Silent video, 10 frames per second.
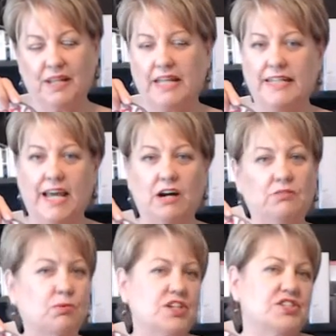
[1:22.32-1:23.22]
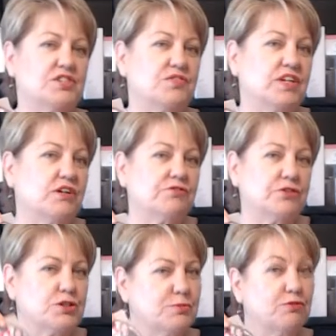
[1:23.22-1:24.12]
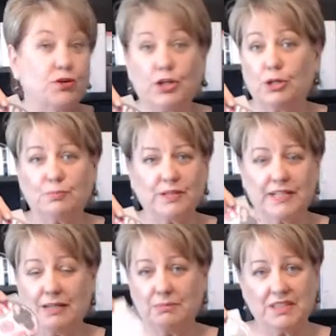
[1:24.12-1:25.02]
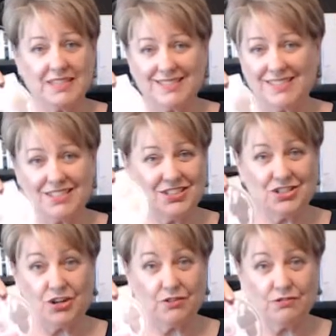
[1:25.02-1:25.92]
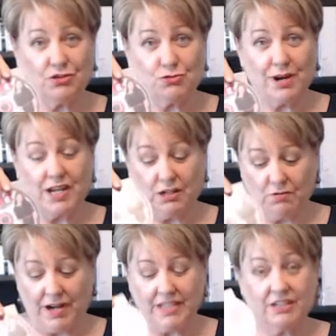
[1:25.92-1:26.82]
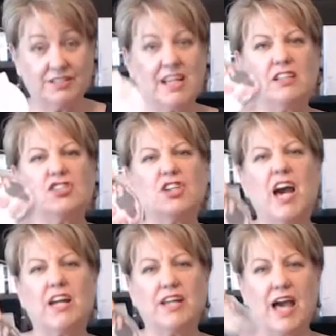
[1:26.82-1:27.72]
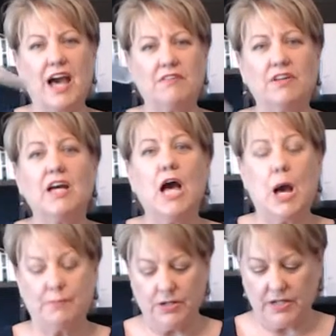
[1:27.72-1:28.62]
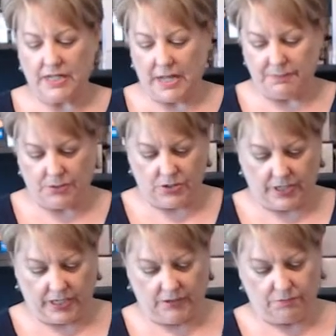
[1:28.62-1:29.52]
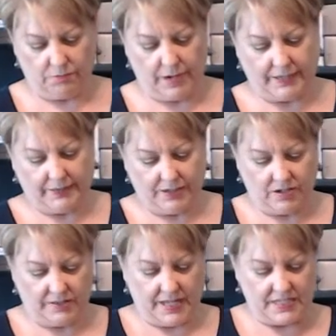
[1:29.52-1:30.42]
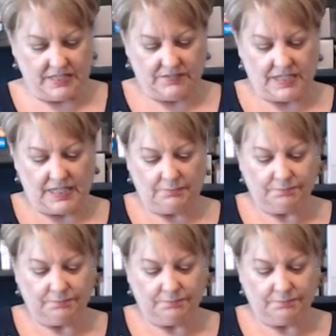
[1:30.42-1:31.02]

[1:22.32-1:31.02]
Now, watch this video first before you go put it in, but this is the start of your training right here. It tells you how to have a Mary Kay party right there on that DVD.